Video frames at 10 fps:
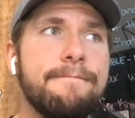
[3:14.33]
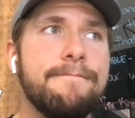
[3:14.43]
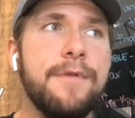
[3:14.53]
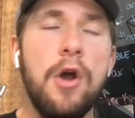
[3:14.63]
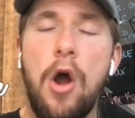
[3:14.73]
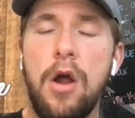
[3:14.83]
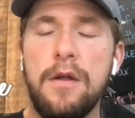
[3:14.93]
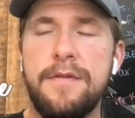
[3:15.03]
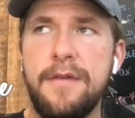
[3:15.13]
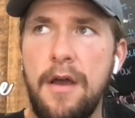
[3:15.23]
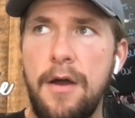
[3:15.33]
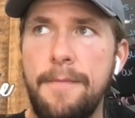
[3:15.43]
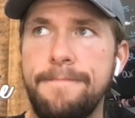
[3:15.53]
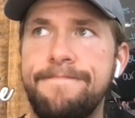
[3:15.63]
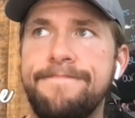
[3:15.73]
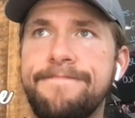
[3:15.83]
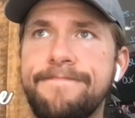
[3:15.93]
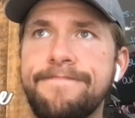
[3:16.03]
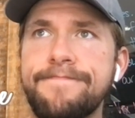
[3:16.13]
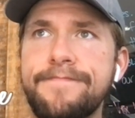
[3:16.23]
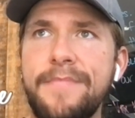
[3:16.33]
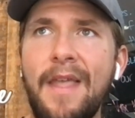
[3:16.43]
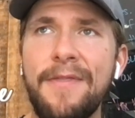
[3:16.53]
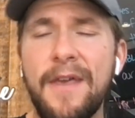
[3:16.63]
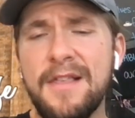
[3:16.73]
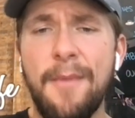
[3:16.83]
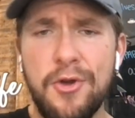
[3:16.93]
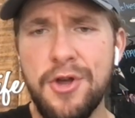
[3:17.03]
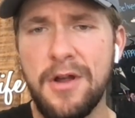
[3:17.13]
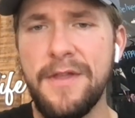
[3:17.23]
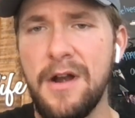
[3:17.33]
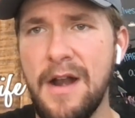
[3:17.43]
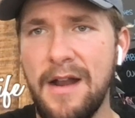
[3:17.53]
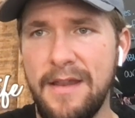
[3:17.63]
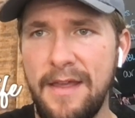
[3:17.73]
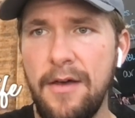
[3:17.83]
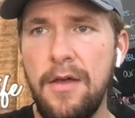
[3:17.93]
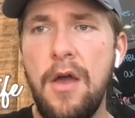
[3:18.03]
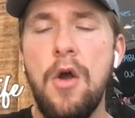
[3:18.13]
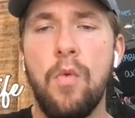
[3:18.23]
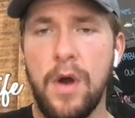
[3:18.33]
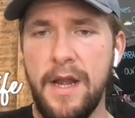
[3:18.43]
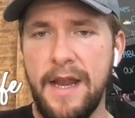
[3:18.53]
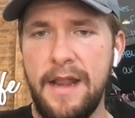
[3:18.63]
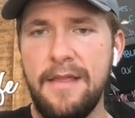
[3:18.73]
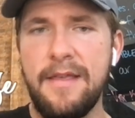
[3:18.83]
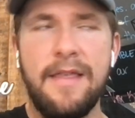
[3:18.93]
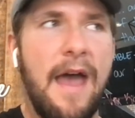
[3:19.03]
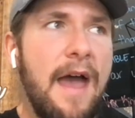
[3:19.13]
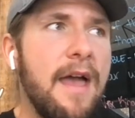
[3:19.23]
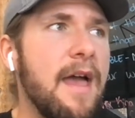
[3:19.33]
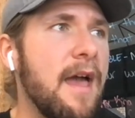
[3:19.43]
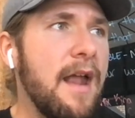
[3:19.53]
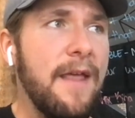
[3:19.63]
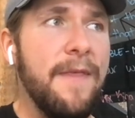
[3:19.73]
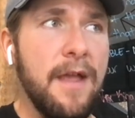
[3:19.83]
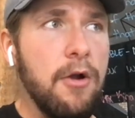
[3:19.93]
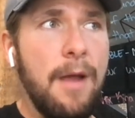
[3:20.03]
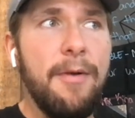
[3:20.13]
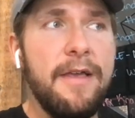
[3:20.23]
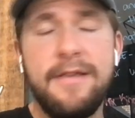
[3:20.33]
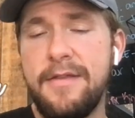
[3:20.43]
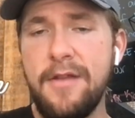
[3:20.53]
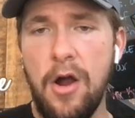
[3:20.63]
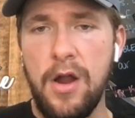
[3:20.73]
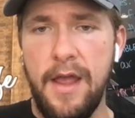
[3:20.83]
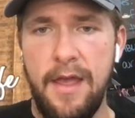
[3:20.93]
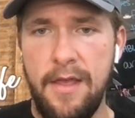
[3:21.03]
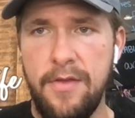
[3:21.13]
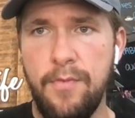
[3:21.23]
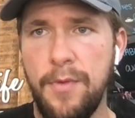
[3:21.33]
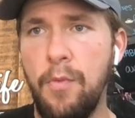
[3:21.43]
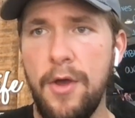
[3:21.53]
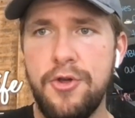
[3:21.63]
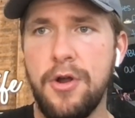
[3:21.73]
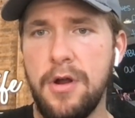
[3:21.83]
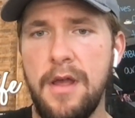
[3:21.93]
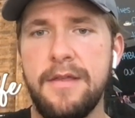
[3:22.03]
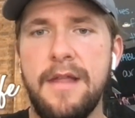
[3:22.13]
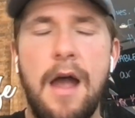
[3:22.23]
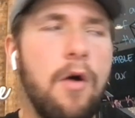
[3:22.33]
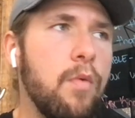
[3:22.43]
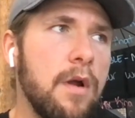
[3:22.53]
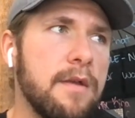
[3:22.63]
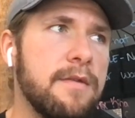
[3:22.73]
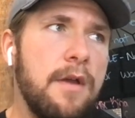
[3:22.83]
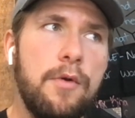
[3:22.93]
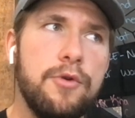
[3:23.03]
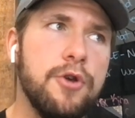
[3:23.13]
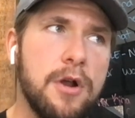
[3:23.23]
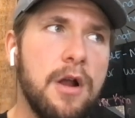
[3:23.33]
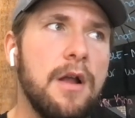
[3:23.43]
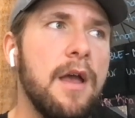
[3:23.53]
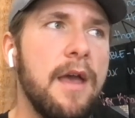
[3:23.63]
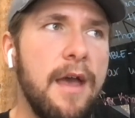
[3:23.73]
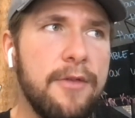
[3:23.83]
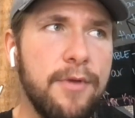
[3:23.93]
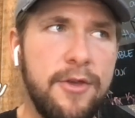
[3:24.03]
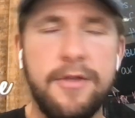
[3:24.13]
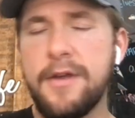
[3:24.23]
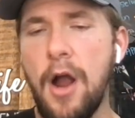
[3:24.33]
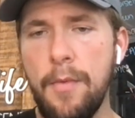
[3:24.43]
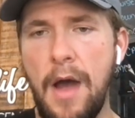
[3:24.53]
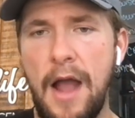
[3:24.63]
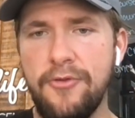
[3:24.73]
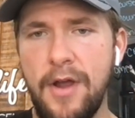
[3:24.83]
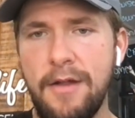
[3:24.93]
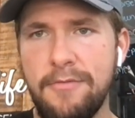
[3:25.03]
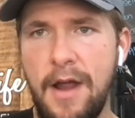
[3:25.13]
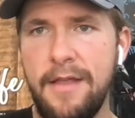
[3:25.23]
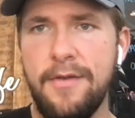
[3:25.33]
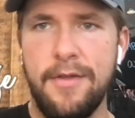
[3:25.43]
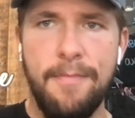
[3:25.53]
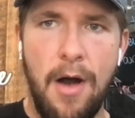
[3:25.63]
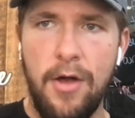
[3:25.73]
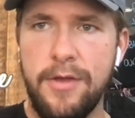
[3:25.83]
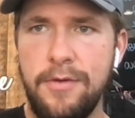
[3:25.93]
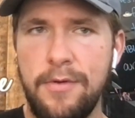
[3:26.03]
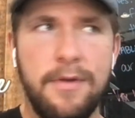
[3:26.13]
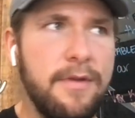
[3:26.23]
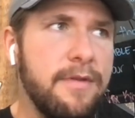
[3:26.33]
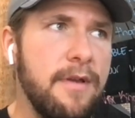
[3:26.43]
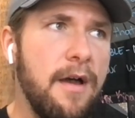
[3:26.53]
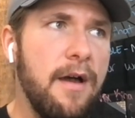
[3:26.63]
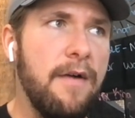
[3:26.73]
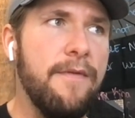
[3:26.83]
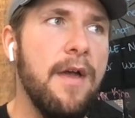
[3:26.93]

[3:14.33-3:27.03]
there are some things about sugar that are not ideal. We're going to get into that. And I think a great place to start is with what sugar is and how it works. So sugar, it's really just a carbohydrate, right? So it's molecules of